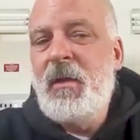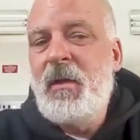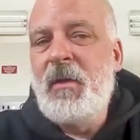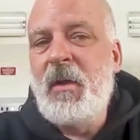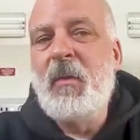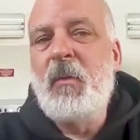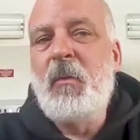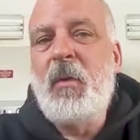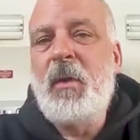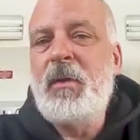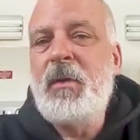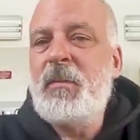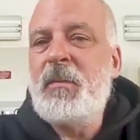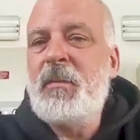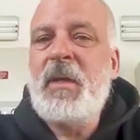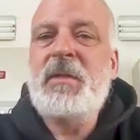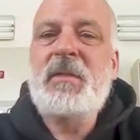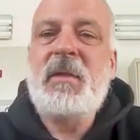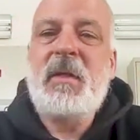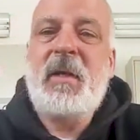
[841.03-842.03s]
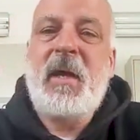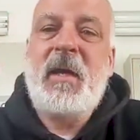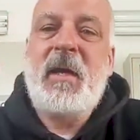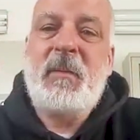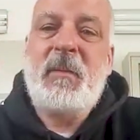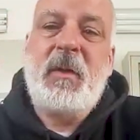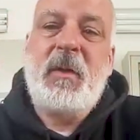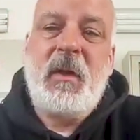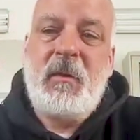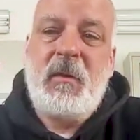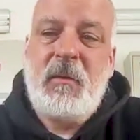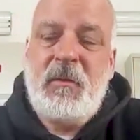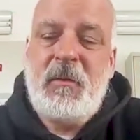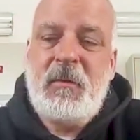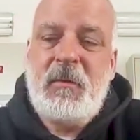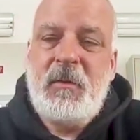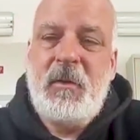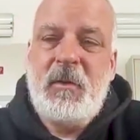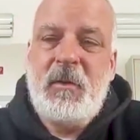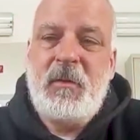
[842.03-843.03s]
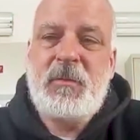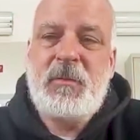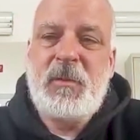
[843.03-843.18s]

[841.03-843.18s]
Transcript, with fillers: Number one, domestic animal health. You know,